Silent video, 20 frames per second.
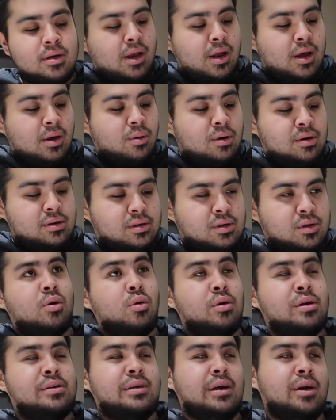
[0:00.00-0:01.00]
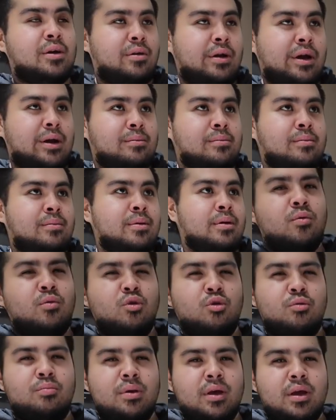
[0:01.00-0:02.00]
and it was cookies and cream,
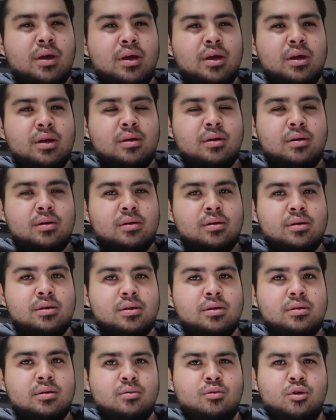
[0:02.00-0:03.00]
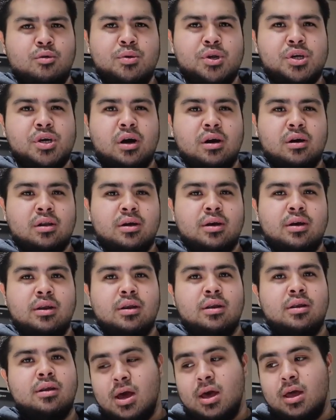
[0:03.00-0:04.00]
ruby ruby chocolate,
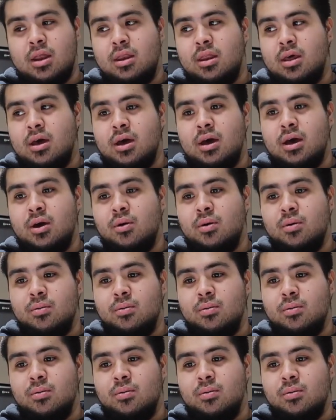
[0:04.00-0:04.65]
and the